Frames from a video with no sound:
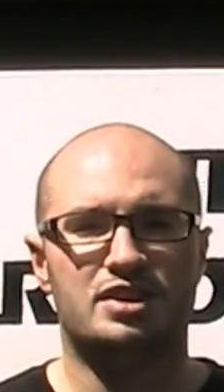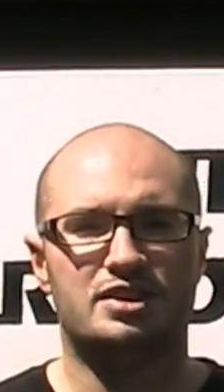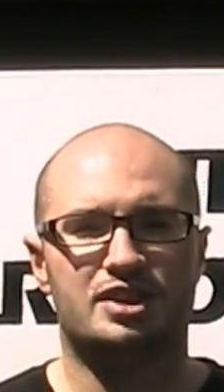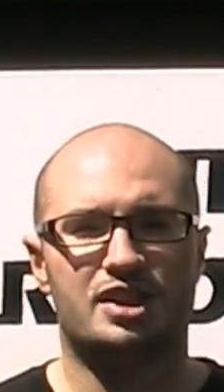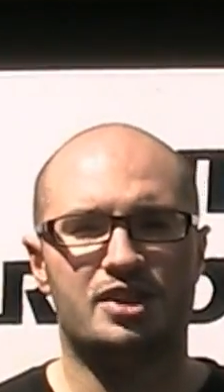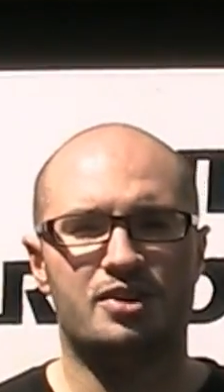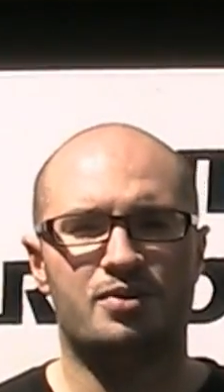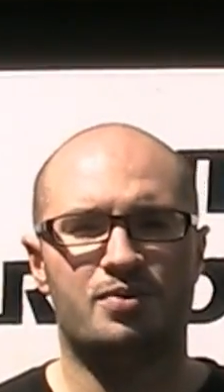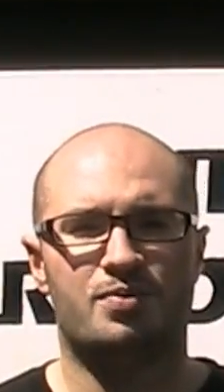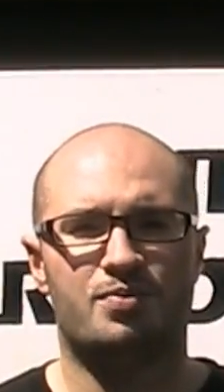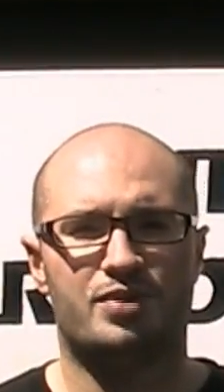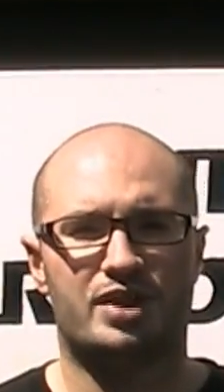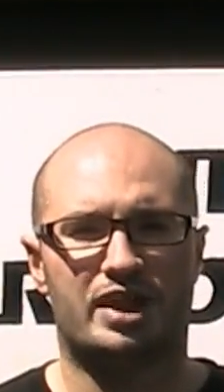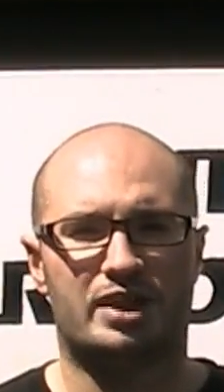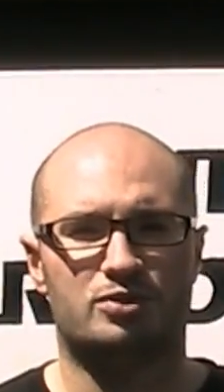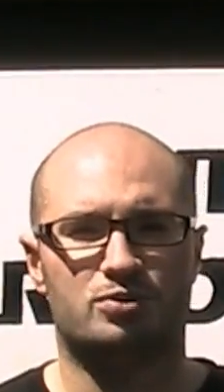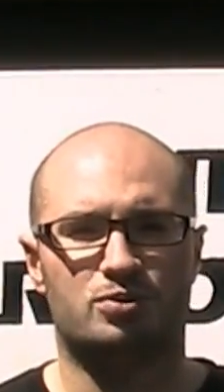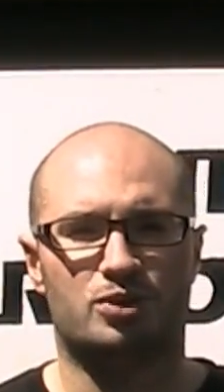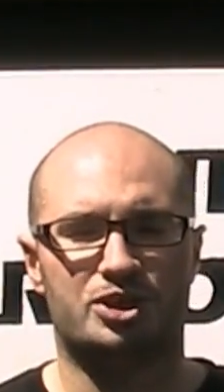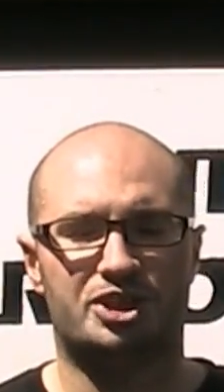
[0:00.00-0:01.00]
So,
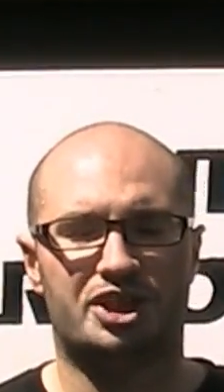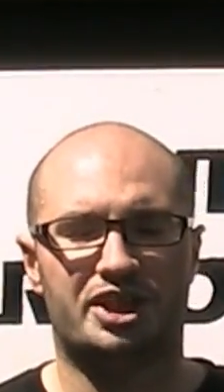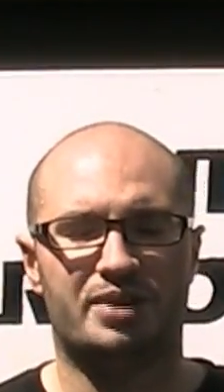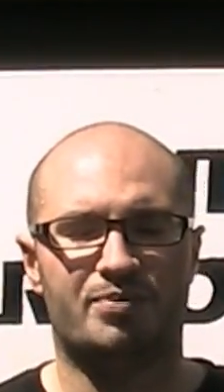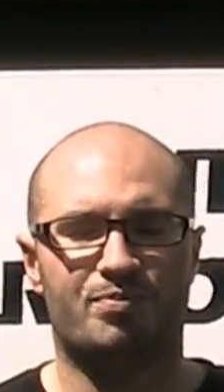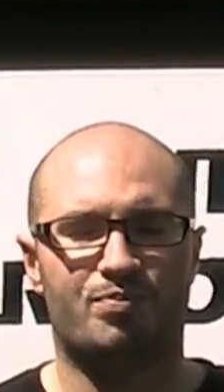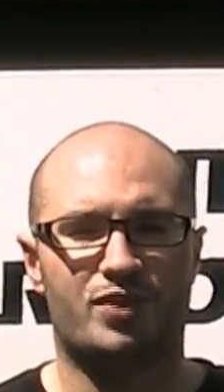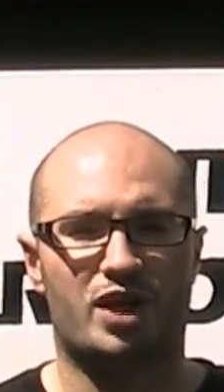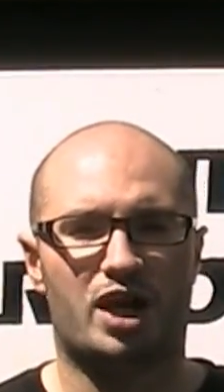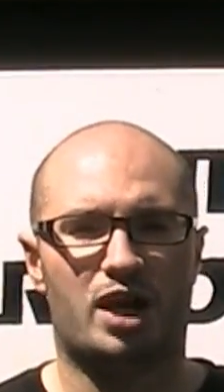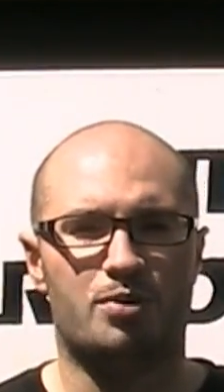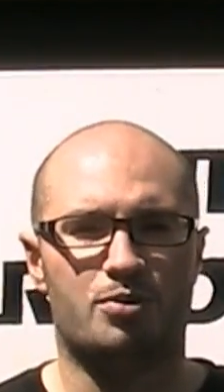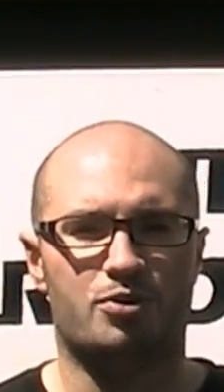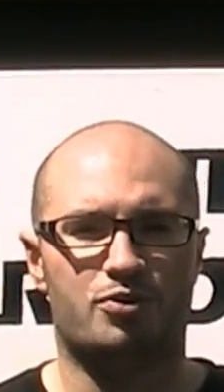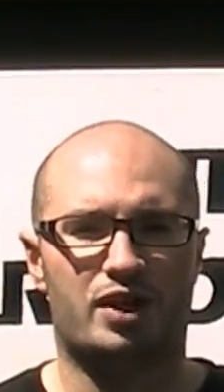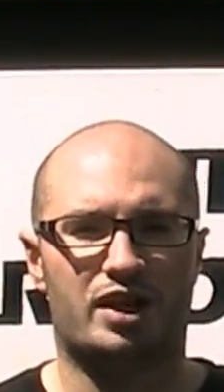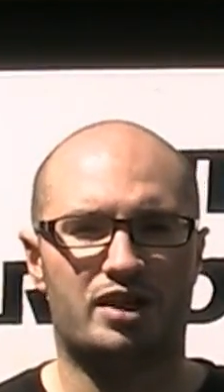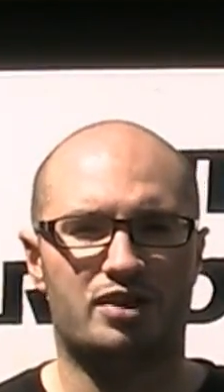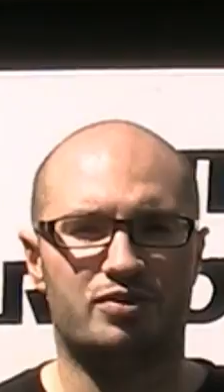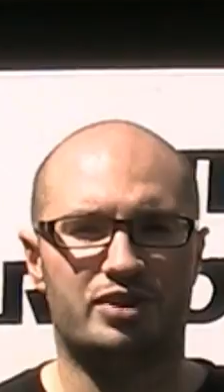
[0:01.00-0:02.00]
thanks for watching. I hope you
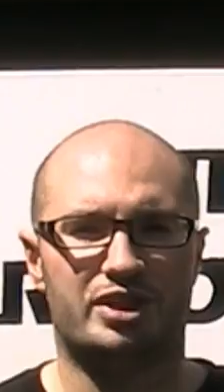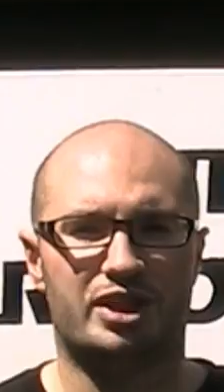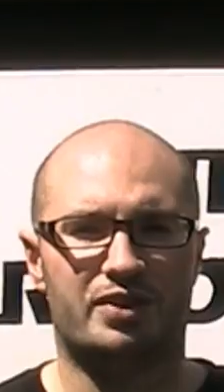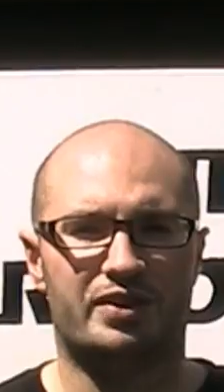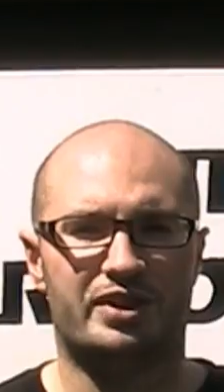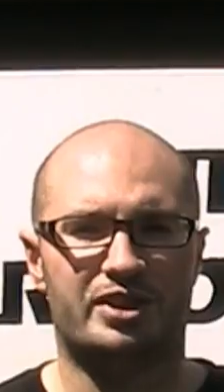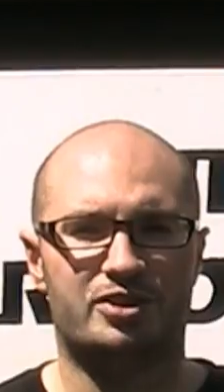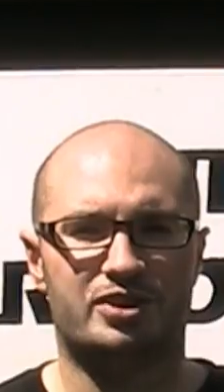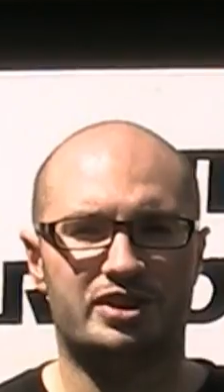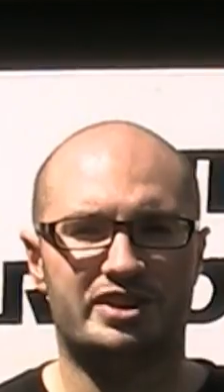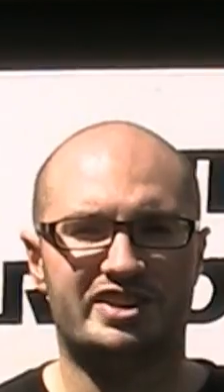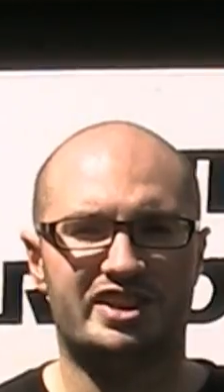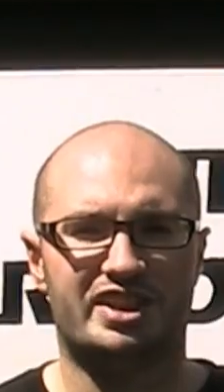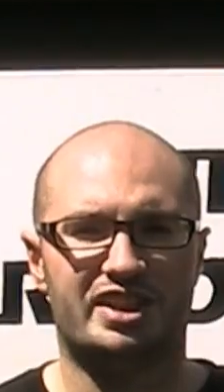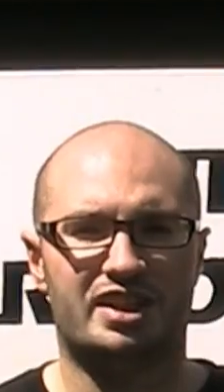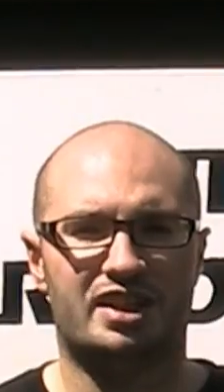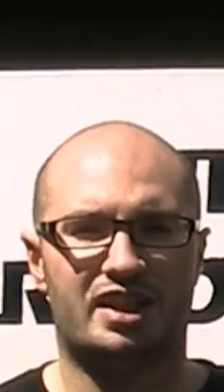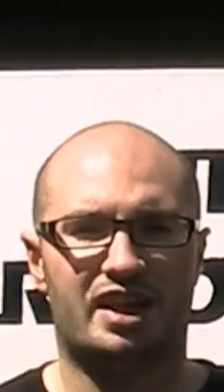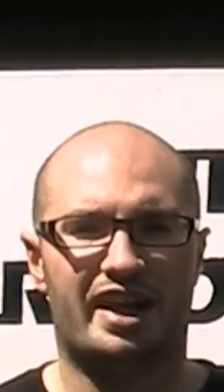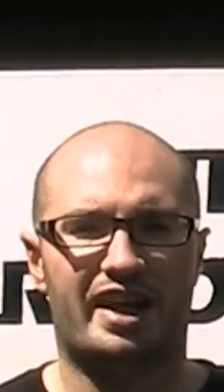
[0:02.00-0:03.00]
found the video interesting,